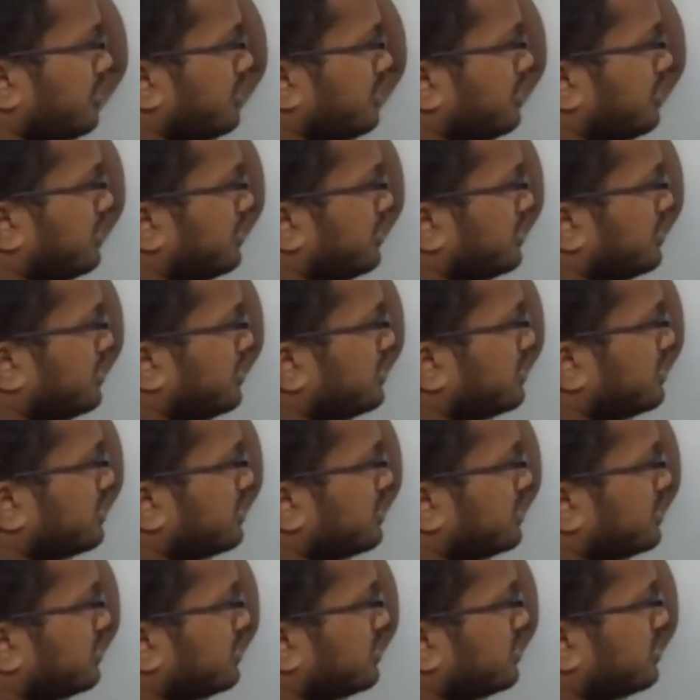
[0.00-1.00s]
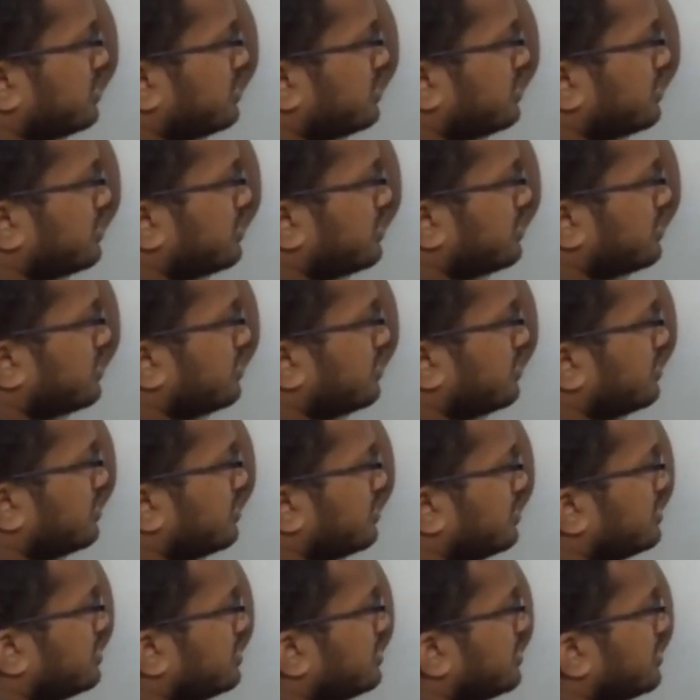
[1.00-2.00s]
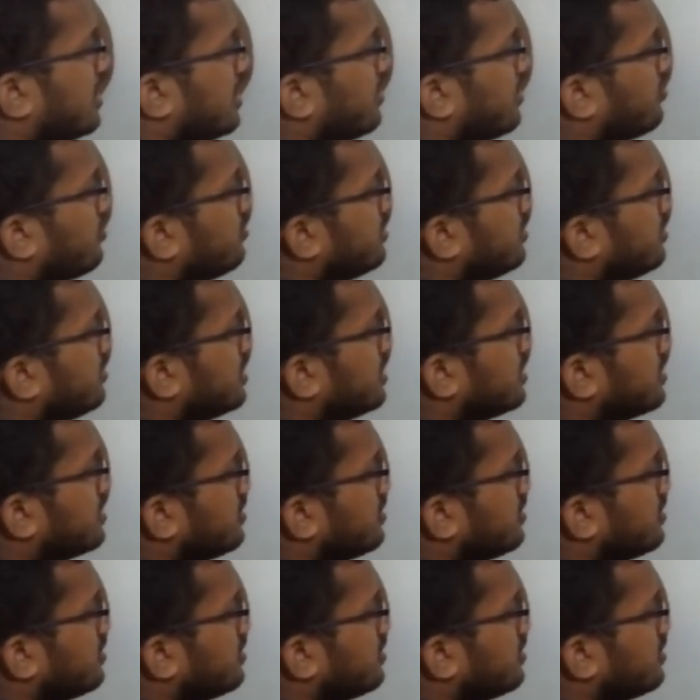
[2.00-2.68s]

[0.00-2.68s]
this is in nanometers.